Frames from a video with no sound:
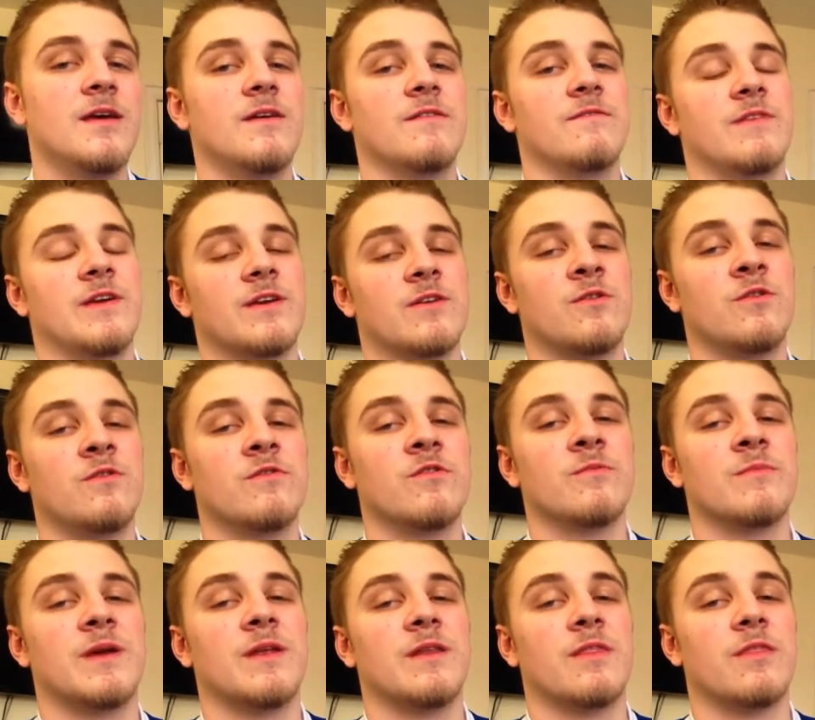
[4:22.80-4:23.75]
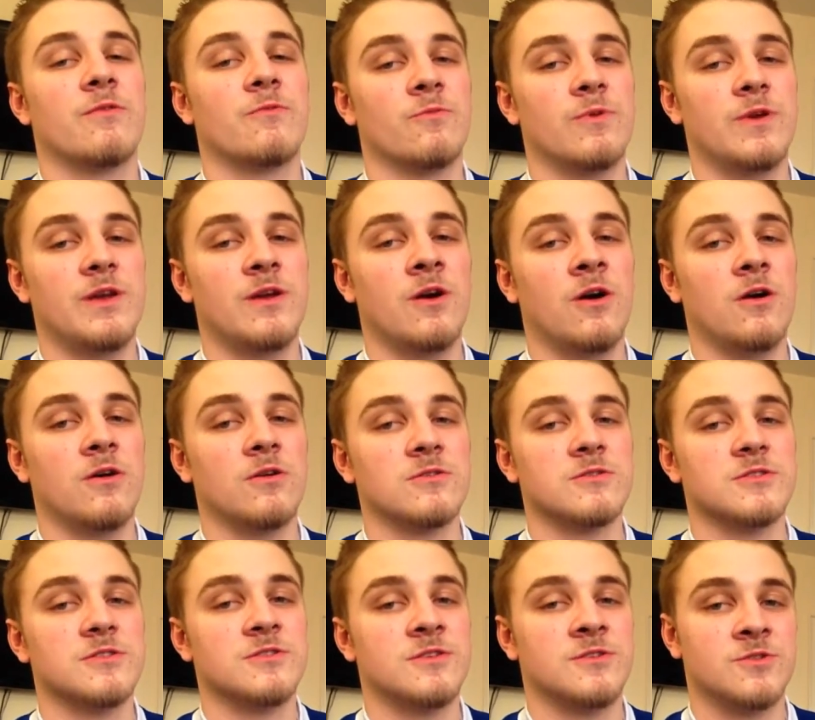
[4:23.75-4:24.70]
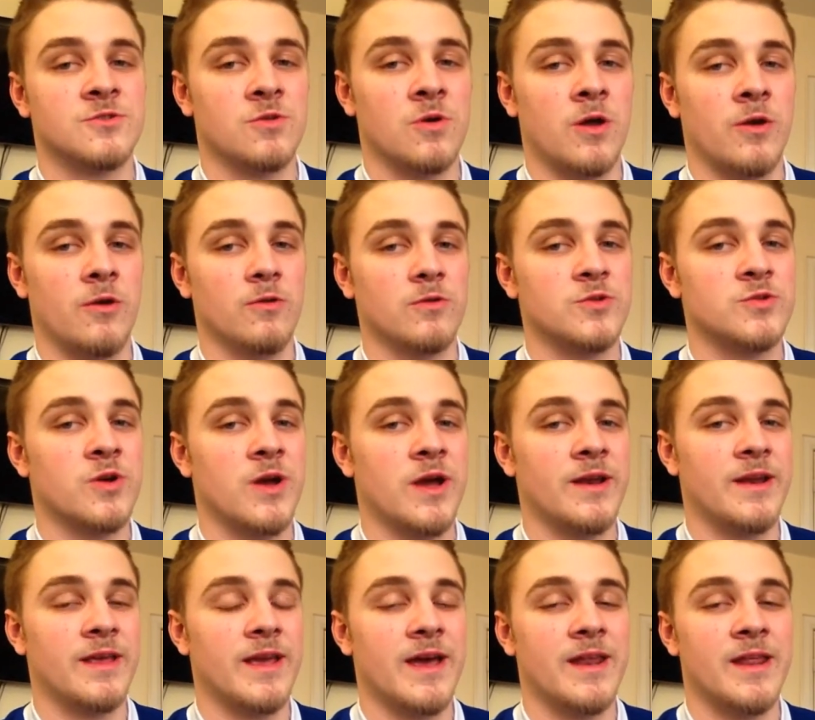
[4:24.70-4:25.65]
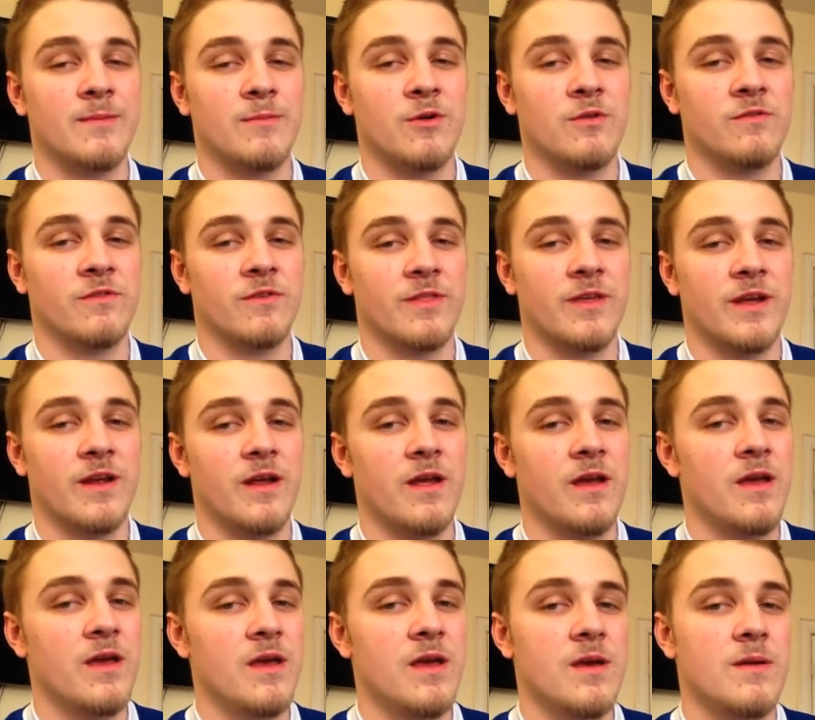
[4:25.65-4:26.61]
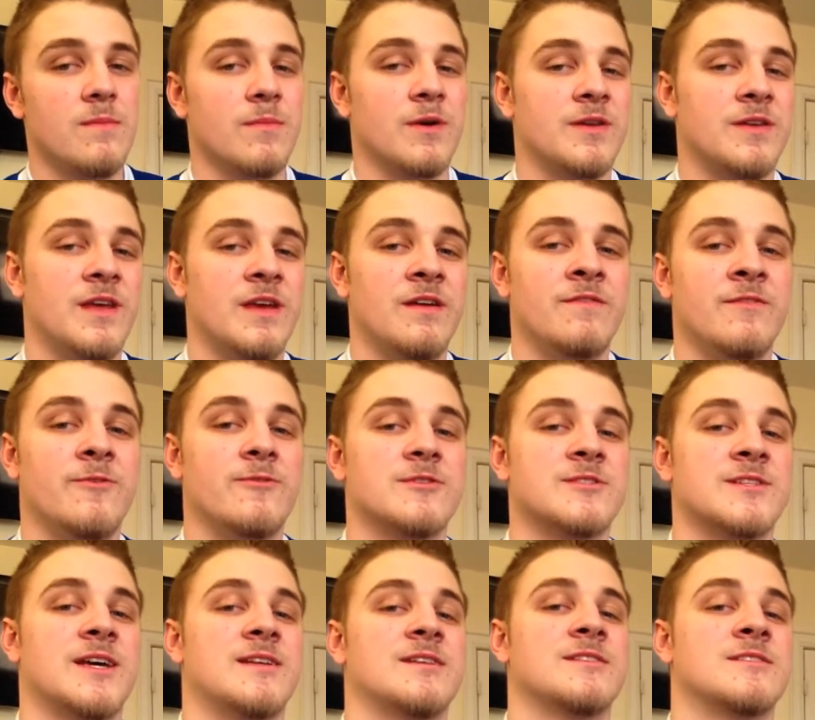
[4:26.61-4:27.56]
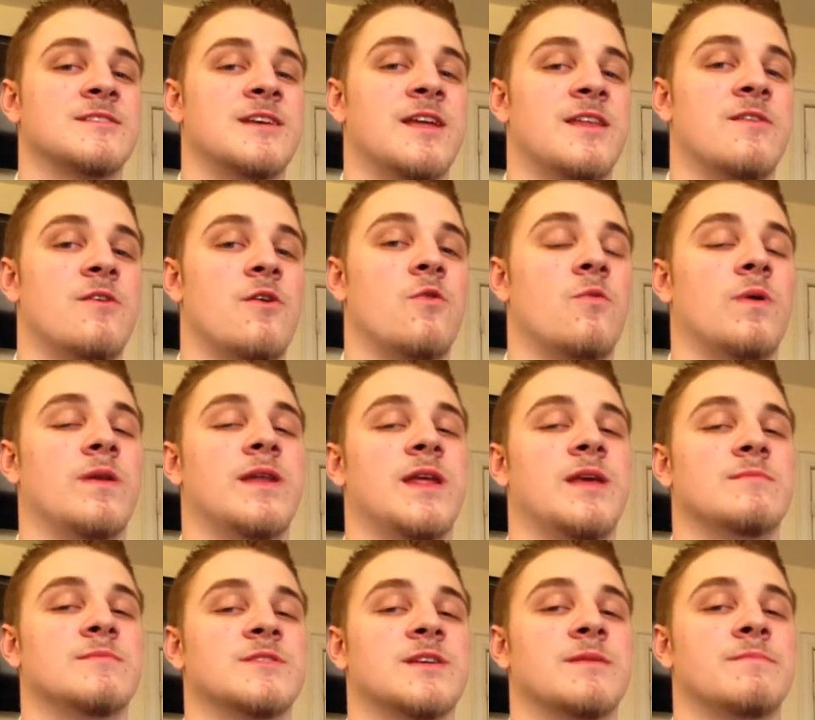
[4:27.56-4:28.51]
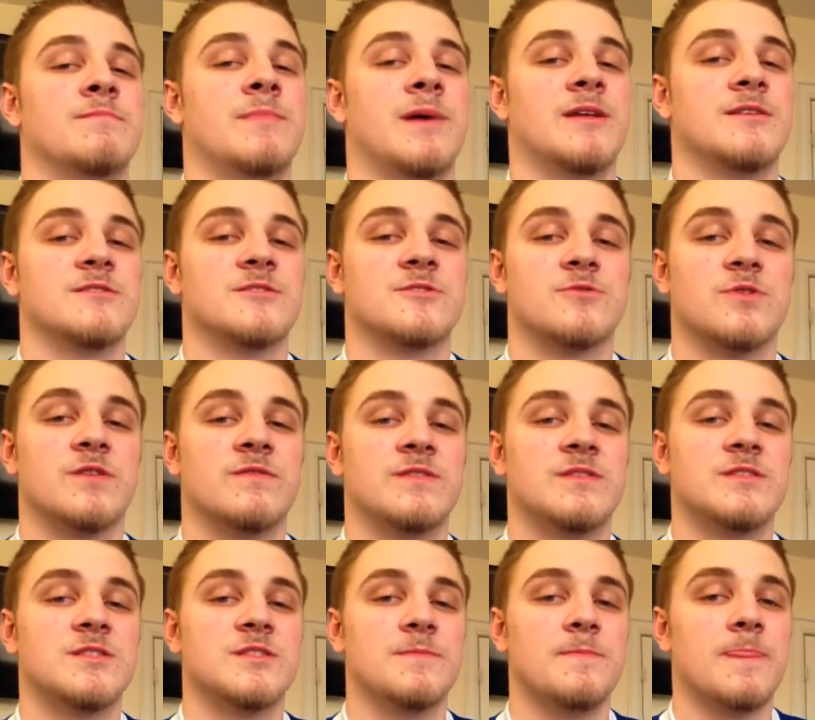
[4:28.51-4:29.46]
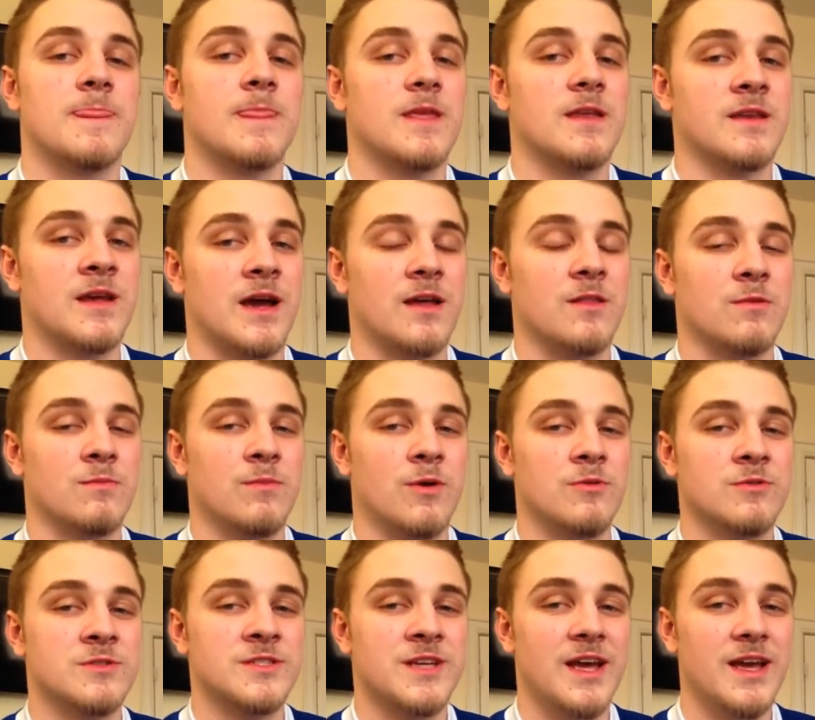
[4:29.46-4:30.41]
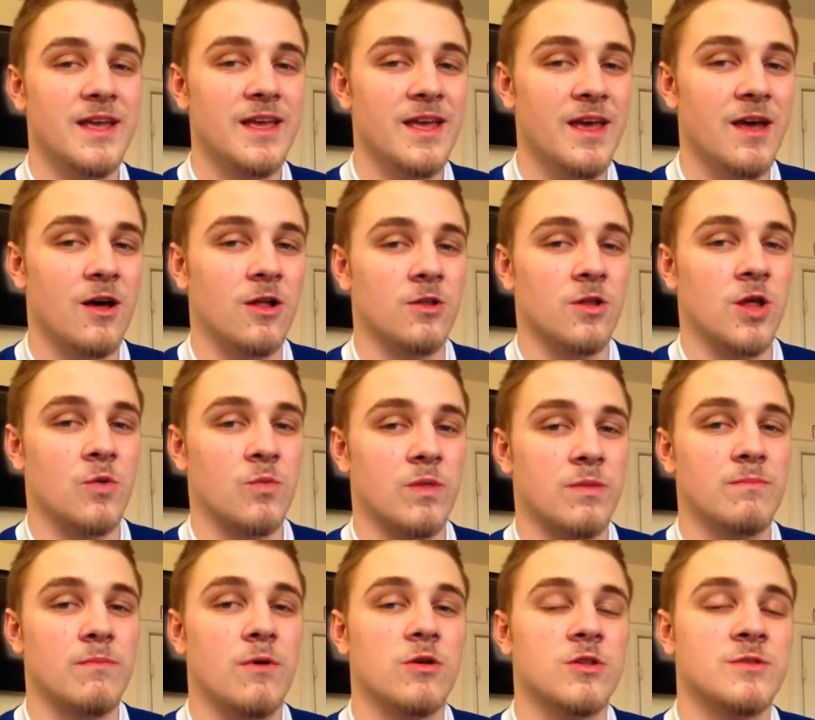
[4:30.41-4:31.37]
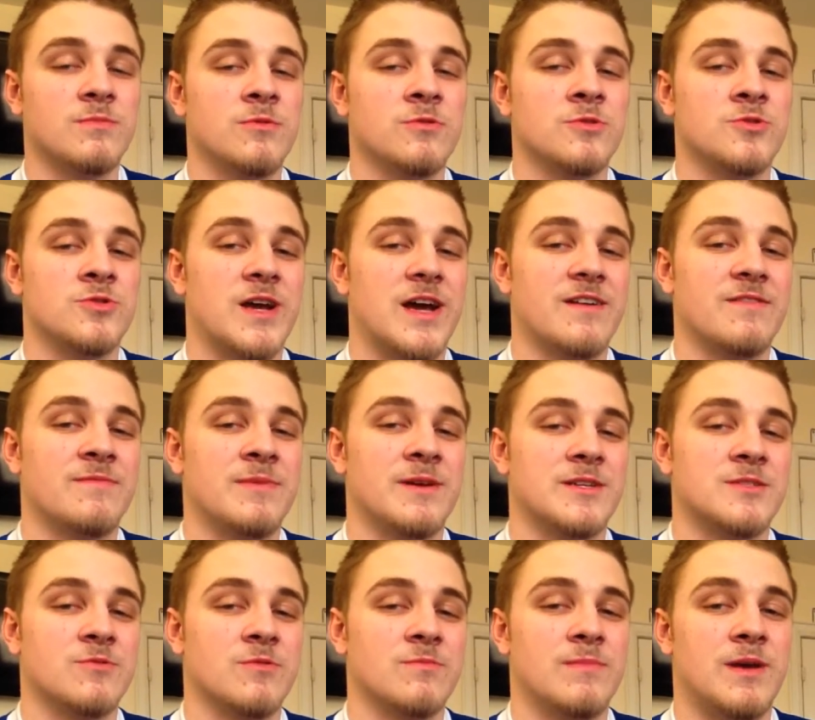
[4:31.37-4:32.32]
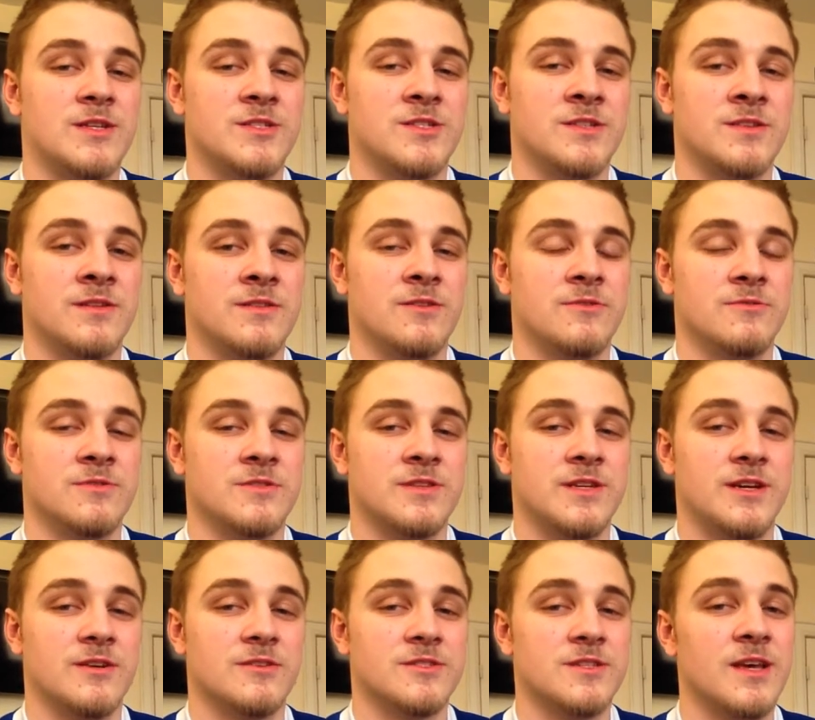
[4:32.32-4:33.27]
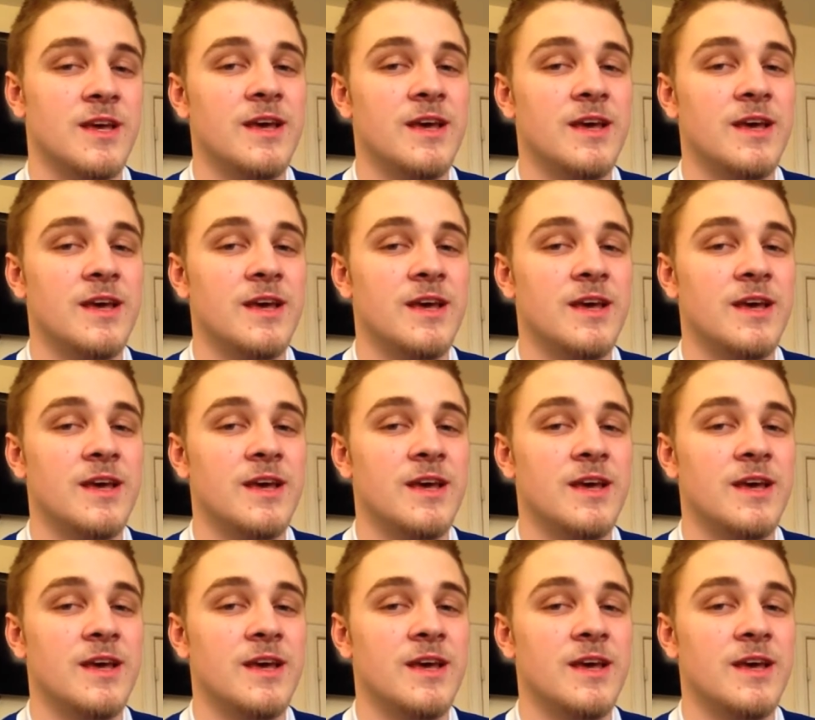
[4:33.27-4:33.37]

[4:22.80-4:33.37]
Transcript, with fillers: Vancouver made three calls to Toronto trying to get him over there, but Dave Nonis had to say no when names like Ben Scrivens, Tyler Bozak, along with multiple draft picks were mentioned in those deals.